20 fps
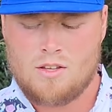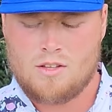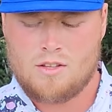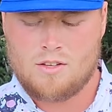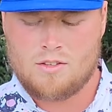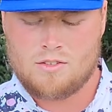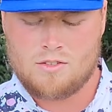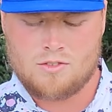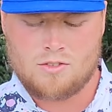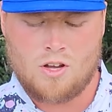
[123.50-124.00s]

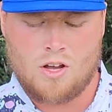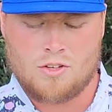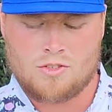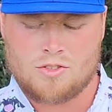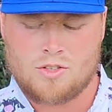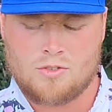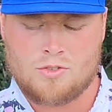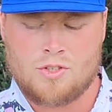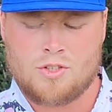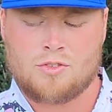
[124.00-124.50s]
This is
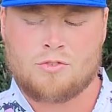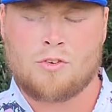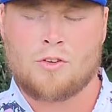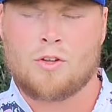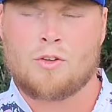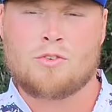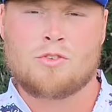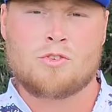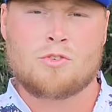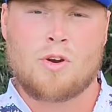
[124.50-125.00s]
also just for
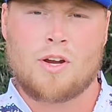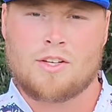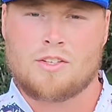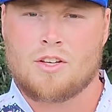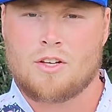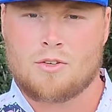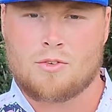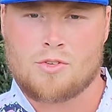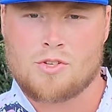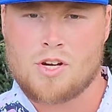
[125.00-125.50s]
those straight
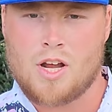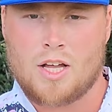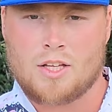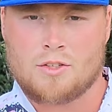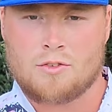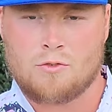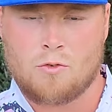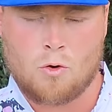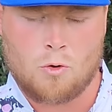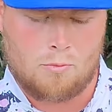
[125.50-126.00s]
tunnel shots for